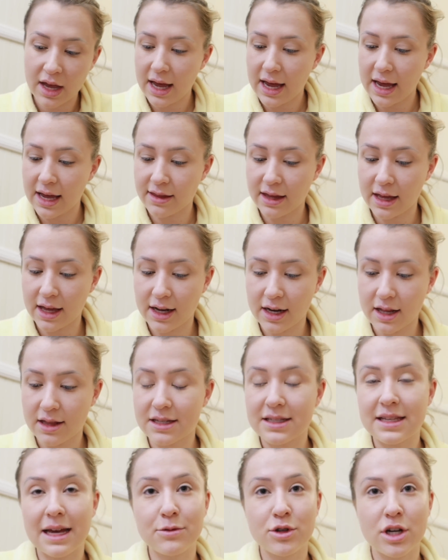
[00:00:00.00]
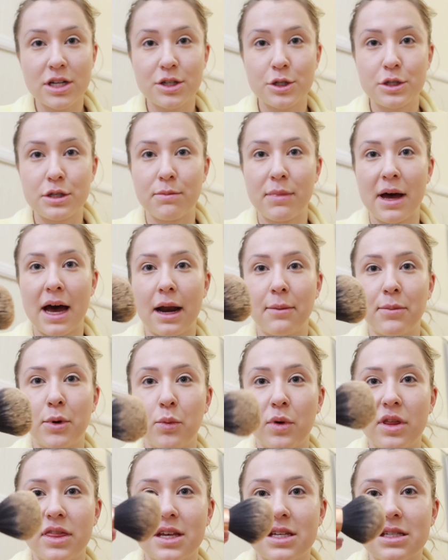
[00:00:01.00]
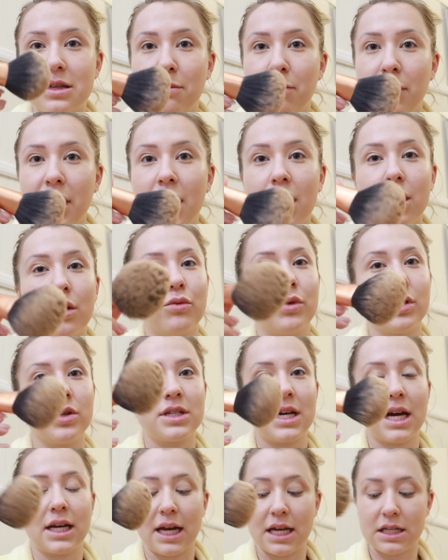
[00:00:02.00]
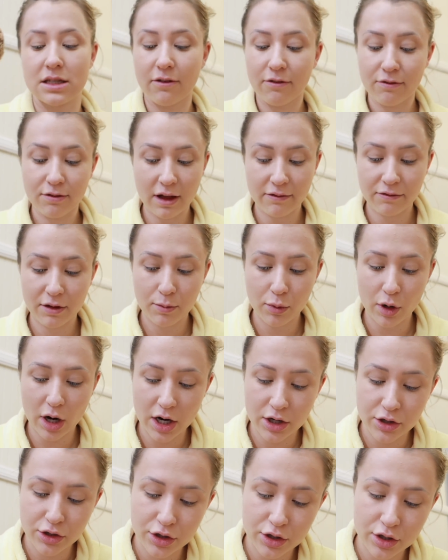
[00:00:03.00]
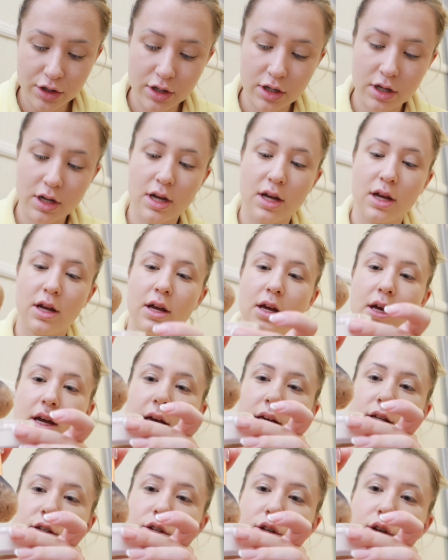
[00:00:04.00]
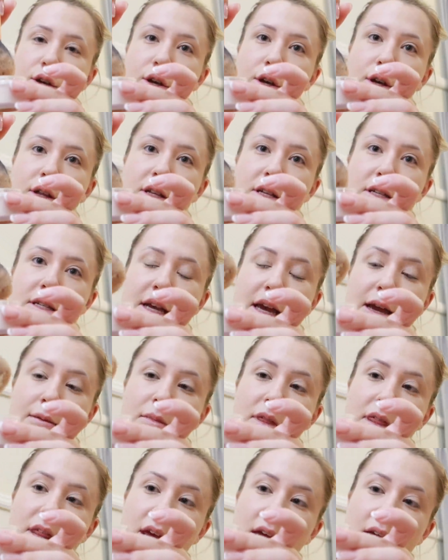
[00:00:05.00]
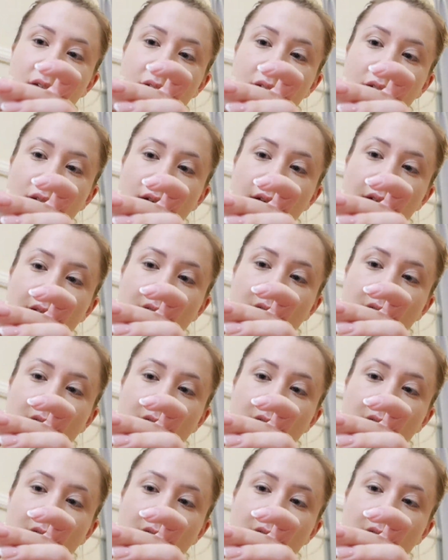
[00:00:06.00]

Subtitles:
And then the same translucent powder but with this big Real Techniques fluffy brush, do the same thing.